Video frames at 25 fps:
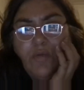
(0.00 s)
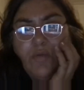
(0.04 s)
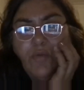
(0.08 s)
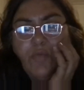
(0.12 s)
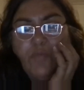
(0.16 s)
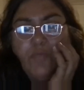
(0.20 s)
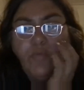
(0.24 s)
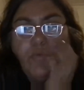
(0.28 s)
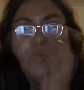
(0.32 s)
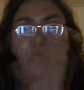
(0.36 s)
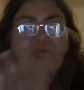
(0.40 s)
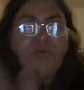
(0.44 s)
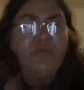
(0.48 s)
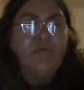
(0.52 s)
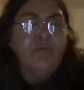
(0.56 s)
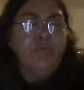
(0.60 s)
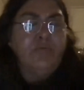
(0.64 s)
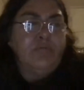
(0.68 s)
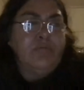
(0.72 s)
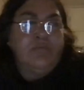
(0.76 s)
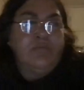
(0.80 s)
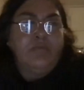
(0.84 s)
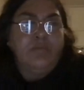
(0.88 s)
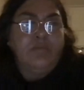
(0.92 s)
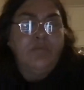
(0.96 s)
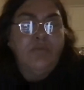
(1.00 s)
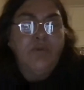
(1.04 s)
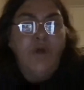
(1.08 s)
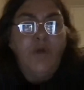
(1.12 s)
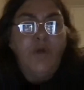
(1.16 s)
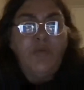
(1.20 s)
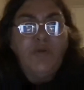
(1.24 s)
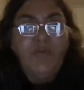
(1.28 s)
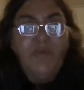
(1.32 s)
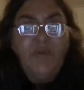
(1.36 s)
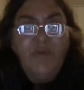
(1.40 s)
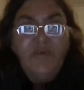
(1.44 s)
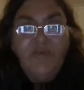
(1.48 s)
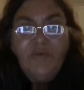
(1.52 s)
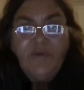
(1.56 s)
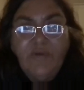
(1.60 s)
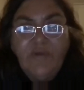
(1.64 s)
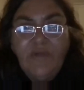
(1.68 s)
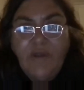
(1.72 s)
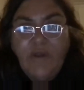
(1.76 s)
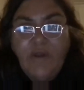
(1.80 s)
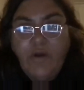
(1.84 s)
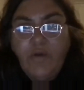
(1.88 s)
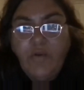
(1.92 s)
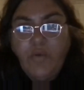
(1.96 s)
wasn't optimistic
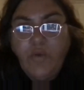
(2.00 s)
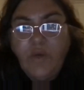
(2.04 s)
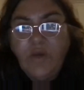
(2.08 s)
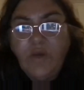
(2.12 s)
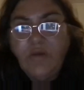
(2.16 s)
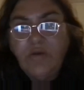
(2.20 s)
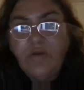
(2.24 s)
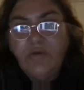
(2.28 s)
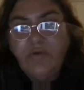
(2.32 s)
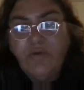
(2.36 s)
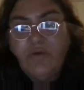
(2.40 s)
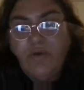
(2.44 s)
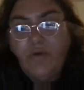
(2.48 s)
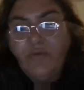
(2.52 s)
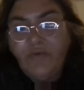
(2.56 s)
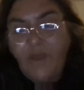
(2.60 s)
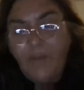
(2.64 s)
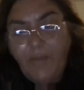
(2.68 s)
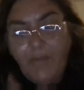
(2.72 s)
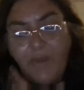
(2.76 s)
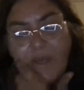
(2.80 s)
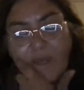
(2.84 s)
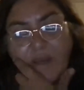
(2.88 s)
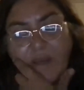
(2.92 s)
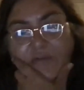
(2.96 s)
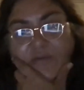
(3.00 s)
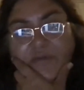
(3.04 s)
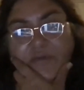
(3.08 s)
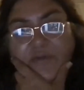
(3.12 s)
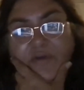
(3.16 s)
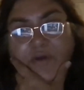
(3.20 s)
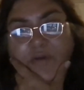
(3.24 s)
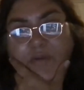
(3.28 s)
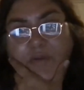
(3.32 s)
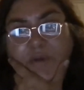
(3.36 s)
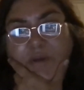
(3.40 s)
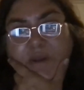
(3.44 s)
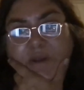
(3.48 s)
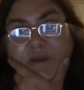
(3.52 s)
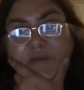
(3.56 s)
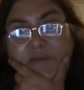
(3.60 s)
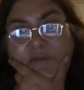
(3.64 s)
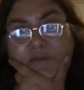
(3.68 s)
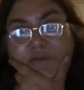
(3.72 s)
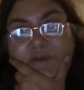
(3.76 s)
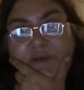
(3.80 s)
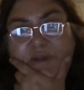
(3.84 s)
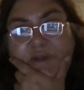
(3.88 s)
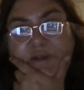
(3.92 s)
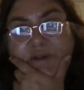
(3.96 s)
that I'd win, because I was up against so many other
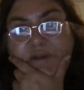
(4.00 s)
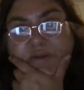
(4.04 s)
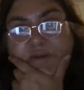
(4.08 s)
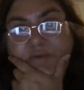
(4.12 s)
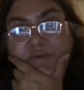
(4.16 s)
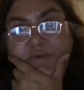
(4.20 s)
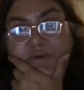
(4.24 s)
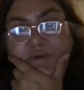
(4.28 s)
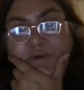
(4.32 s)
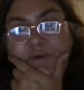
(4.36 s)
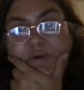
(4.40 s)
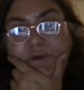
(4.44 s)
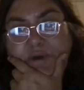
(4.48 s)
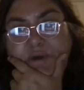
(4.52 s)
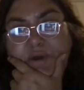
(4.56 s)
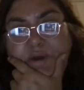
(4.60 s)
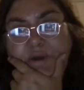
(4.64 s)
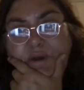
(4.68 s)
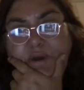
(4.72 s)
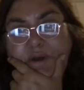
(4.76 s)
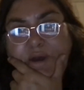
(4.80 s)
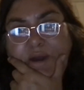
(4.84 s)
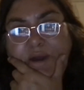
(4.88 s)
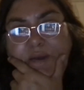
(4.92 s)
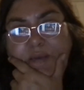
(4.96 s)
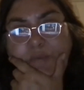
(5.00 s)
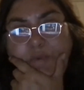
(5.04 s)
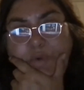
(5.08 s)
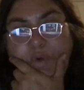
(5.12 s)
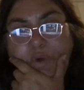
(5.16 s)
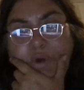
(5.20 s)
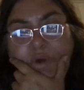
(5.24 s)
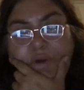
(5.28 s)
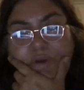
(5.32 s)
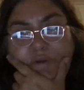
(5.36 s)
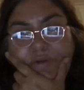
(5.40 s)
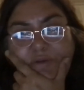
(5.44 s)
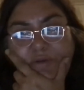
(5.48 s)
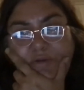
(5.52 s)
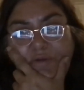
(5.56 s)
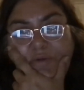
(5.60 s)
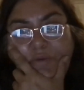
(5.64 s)
talented writers as